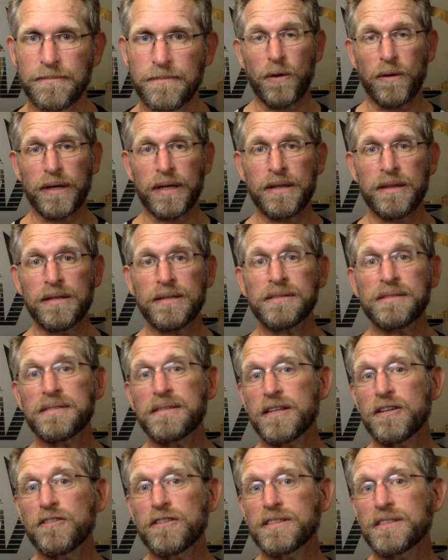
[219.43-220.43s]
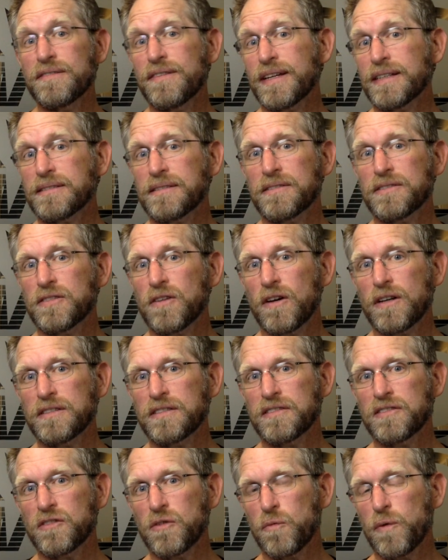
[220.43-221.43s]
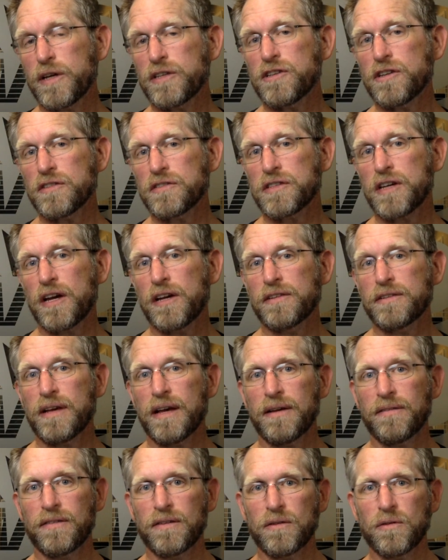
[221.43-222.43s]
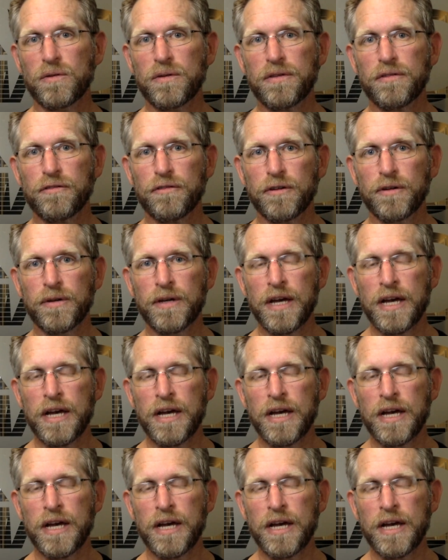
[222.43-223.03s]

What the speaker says: In this series of exercises that we're just going to have a look through,